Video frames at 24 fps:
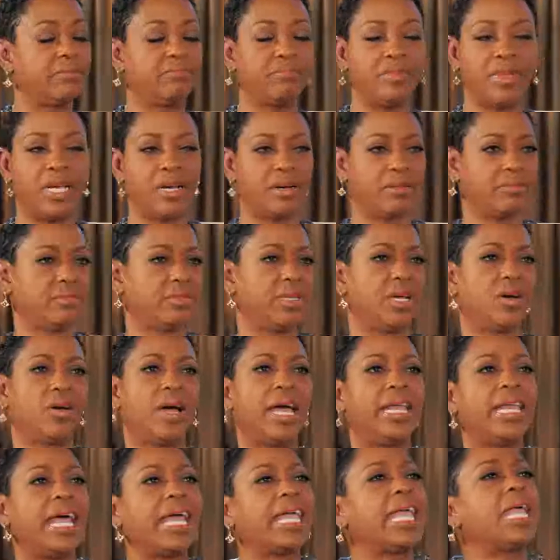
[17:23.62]
No.
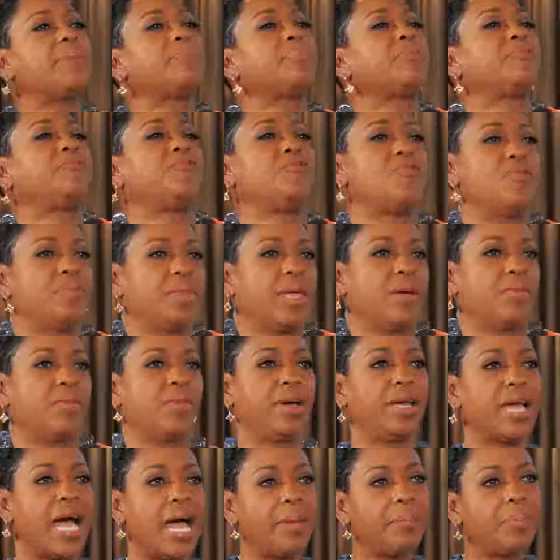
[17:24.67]
And I can't perform that
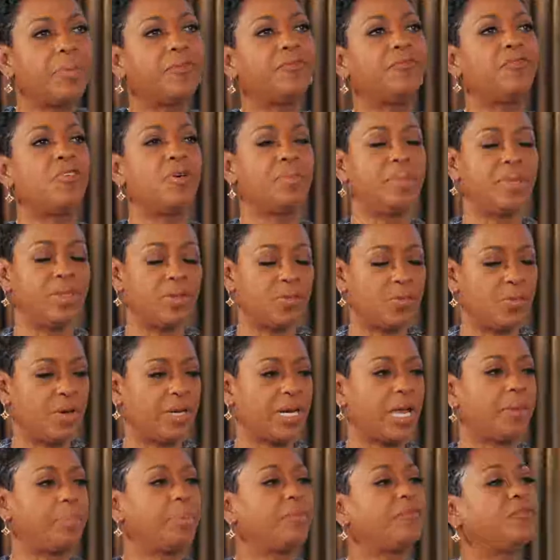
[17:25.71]
way. I perform in the win.
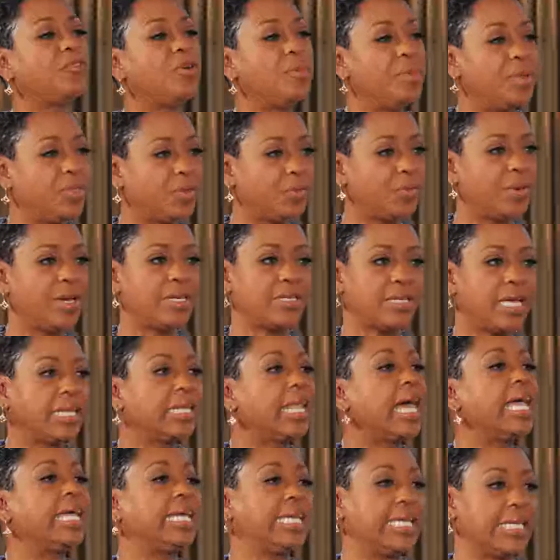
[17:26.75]
I perform in the race. I
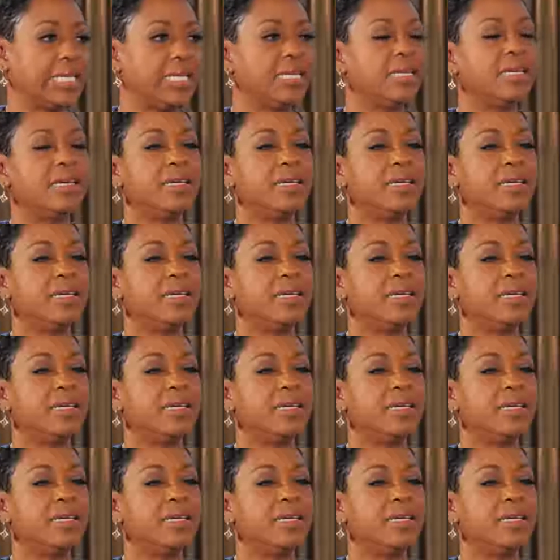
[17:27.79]
like it.